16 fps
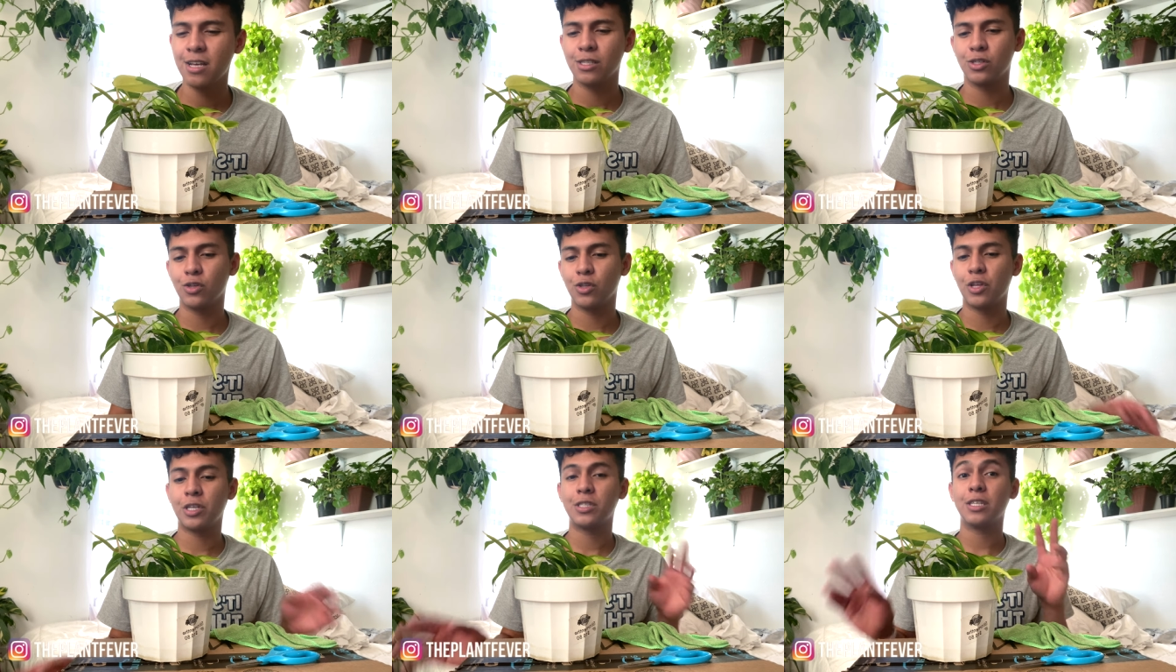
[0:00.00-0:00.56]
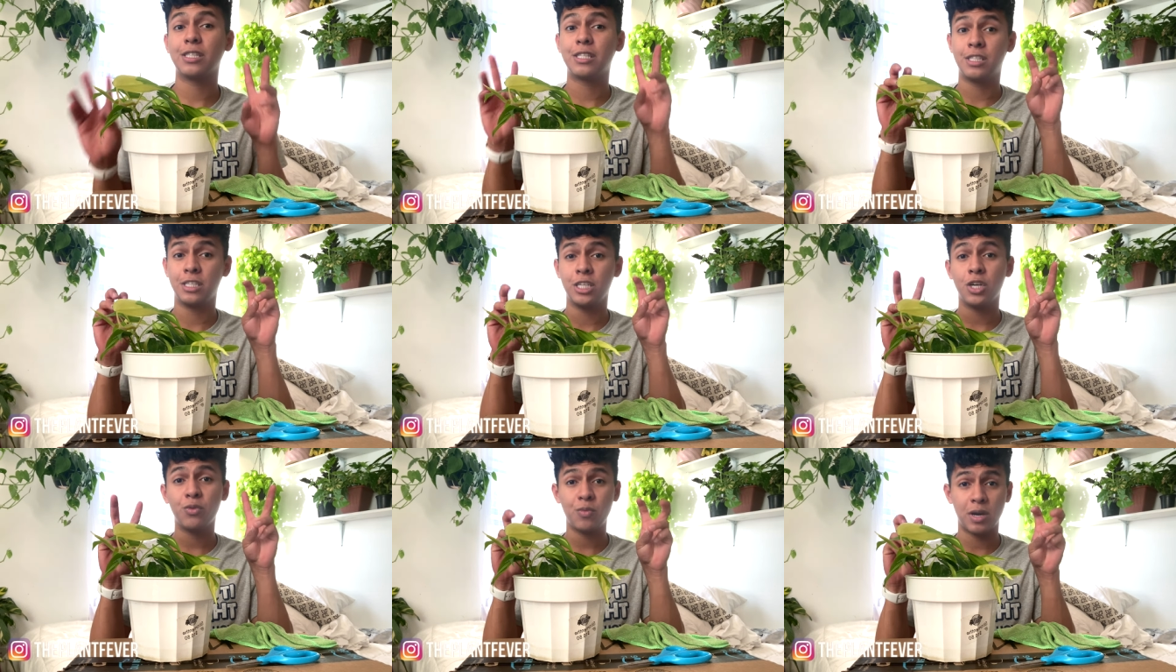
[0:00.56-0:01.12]
So there's
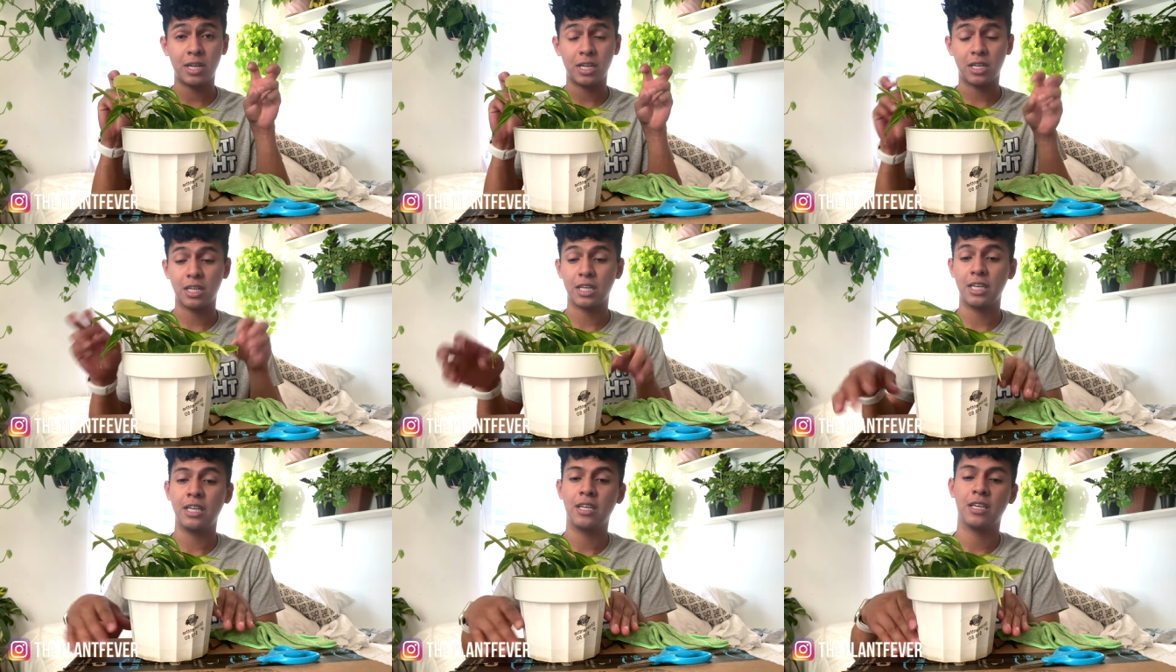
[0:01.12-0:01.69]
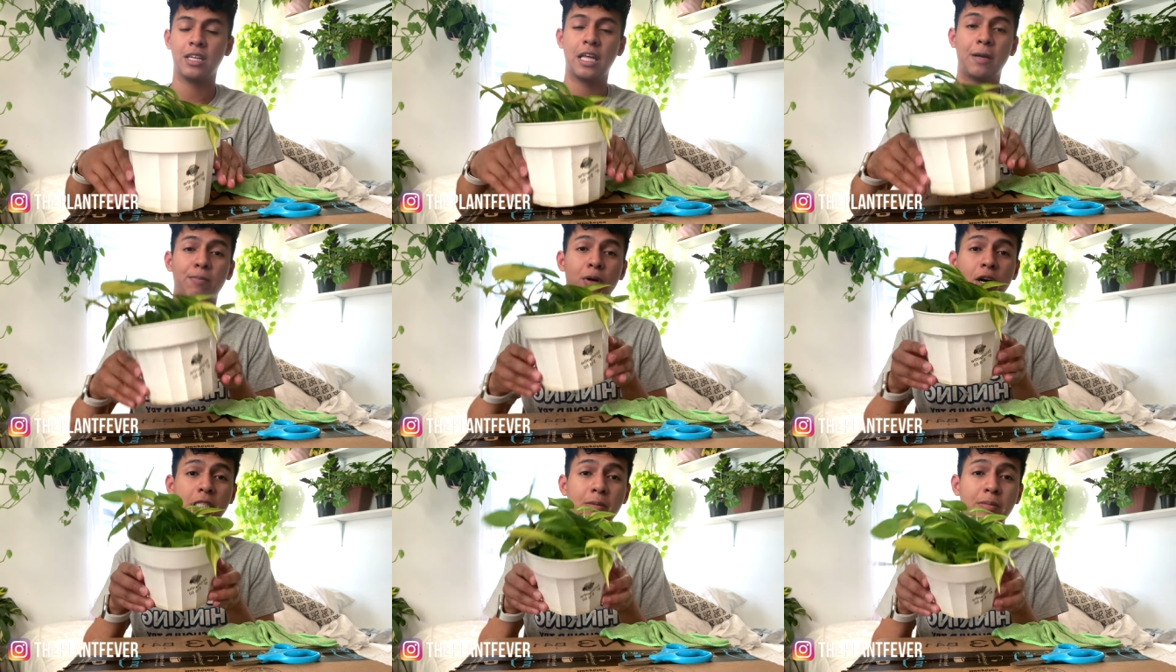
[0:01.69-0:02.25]
theoretically like
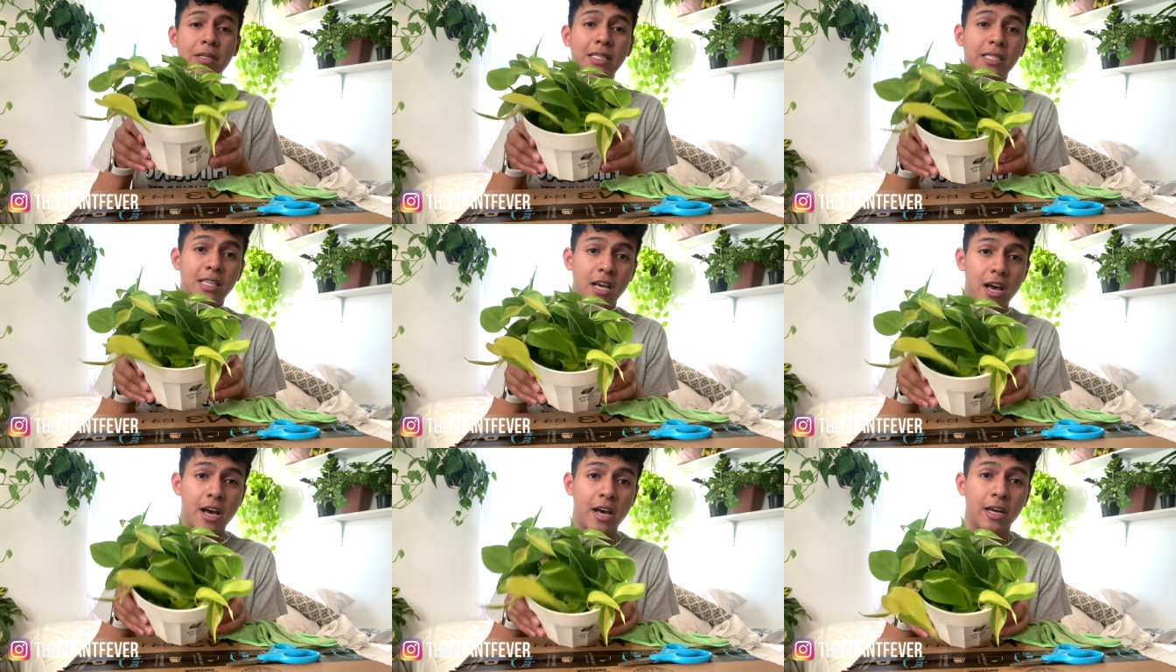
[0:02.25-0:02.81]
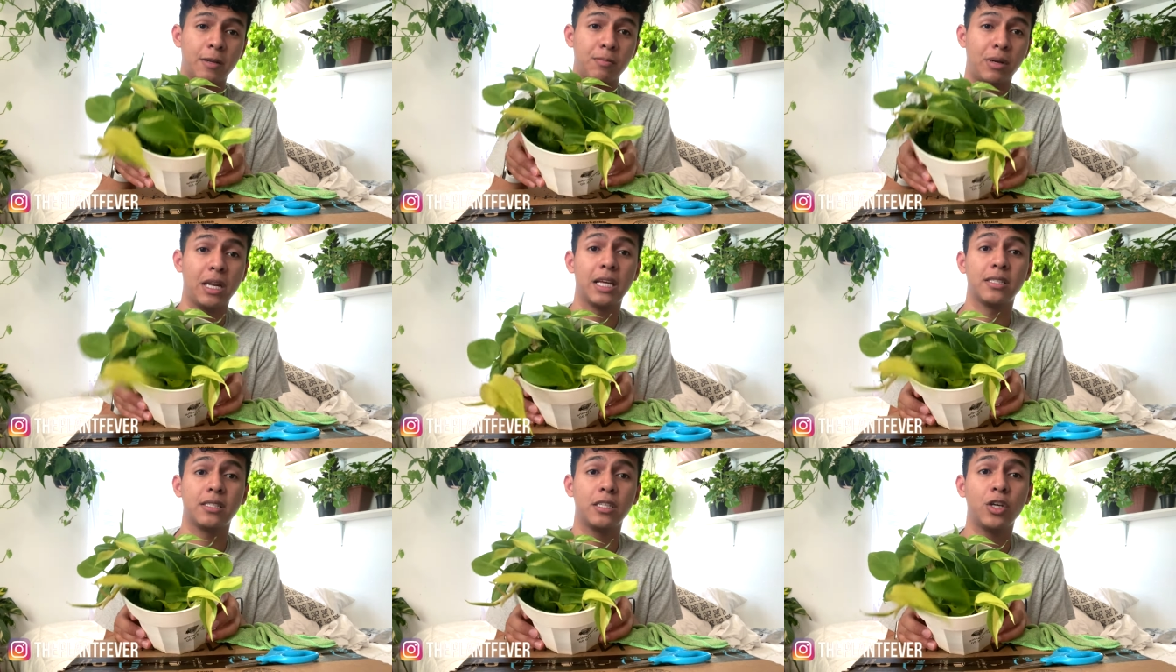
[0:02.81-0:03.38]
possibly 10
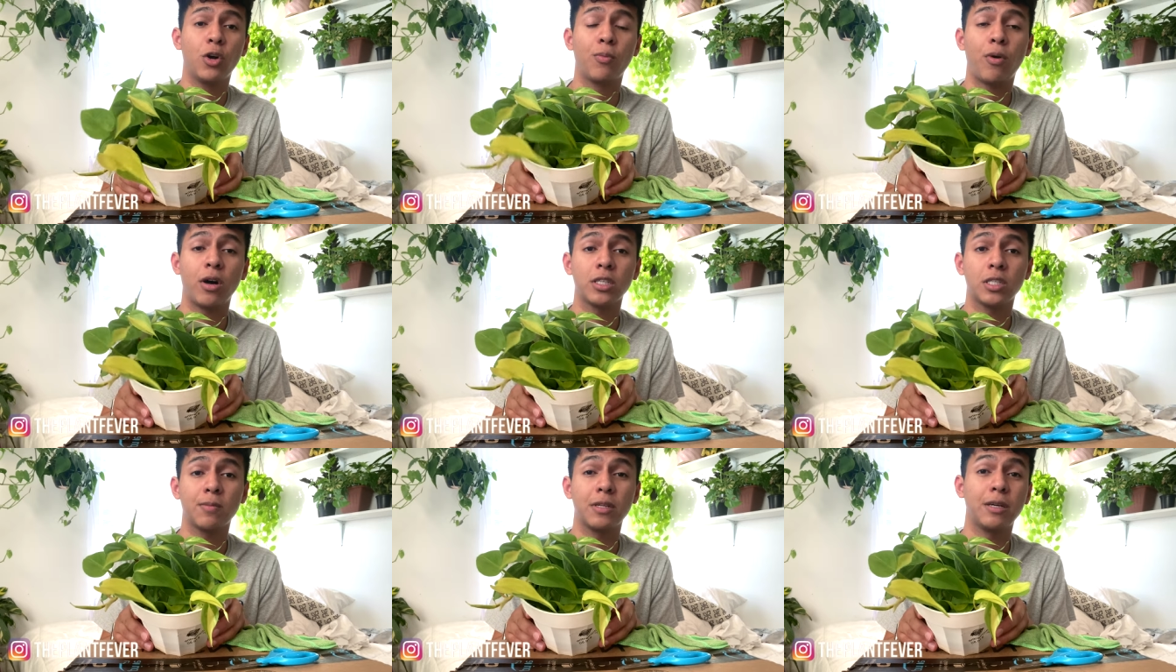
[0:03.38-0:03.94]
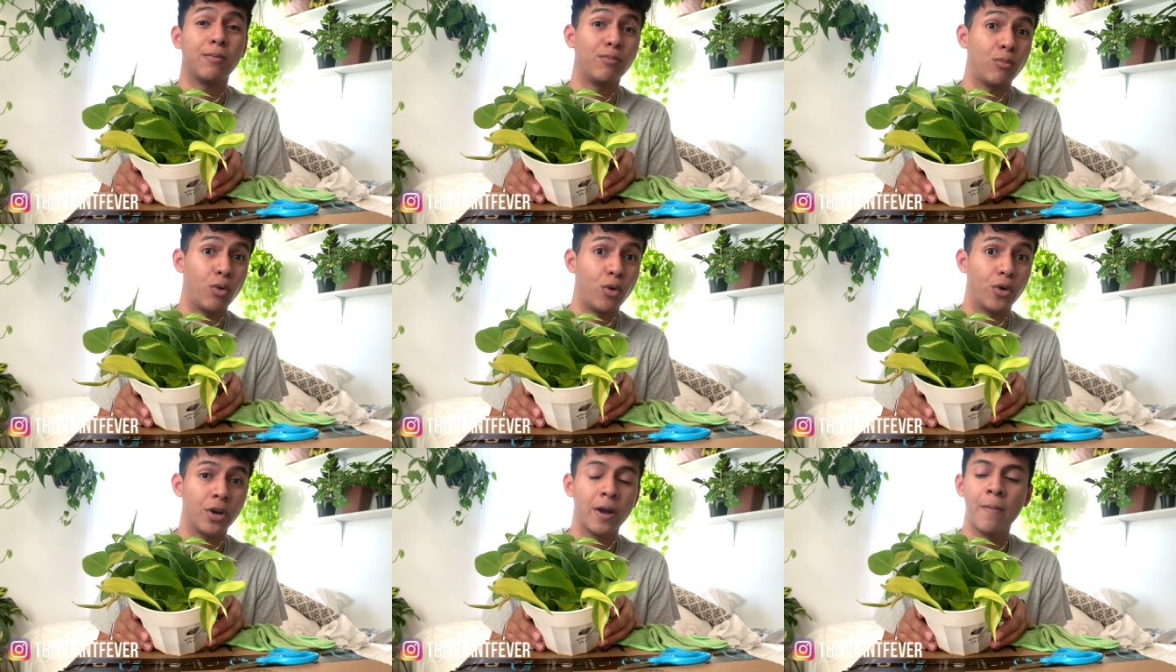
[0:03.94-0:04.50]
plants in here or possibly
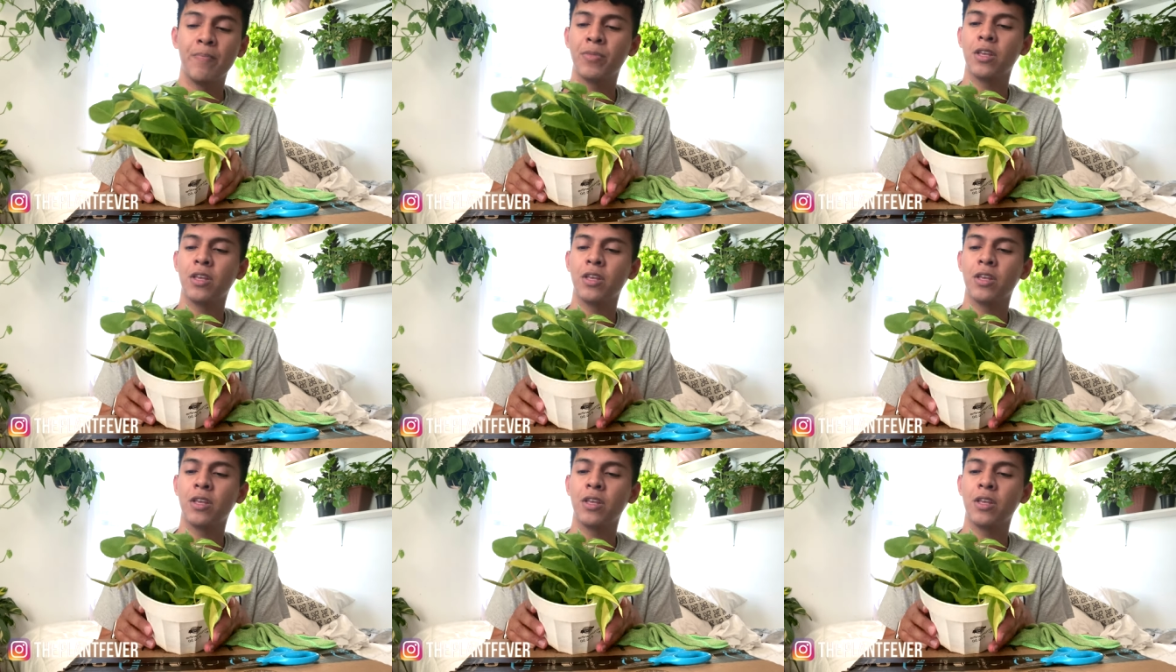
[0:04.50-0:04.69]
more.